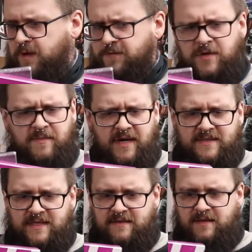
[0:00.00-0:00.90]
30
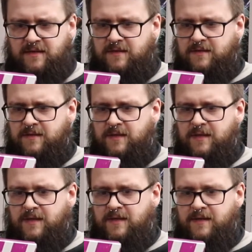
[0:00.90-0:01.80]
bucks, I think
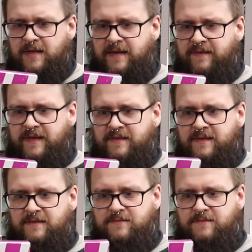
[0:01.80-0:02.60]
and then